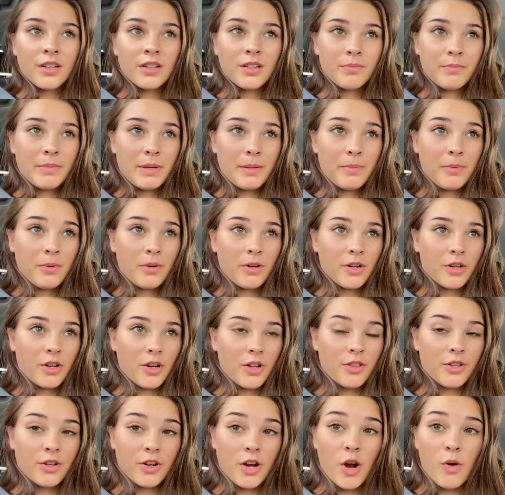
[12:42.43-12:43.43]
People are
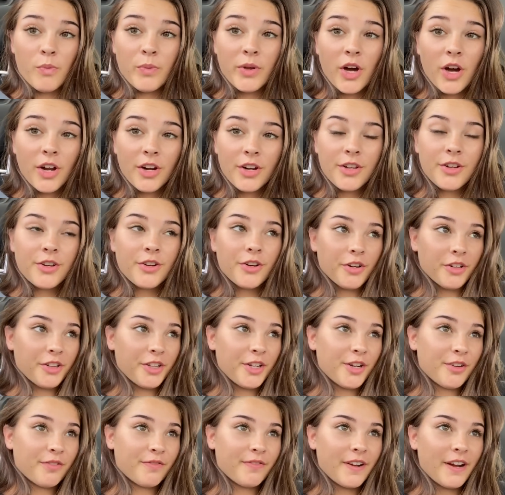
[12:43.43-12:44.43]
not in the car. We got on an
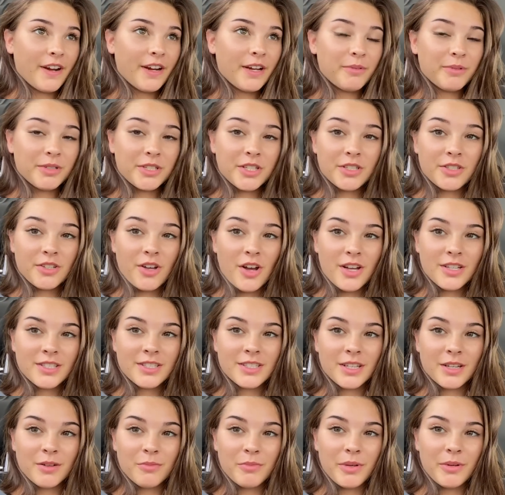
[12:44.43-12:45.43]
earlier ferry, which is
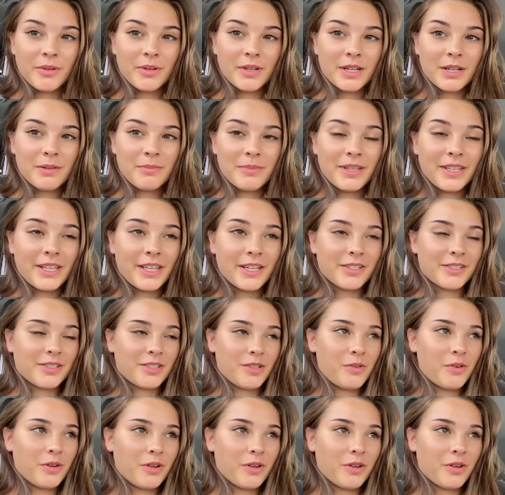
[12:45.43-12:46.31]
awesome. We were gonna be like so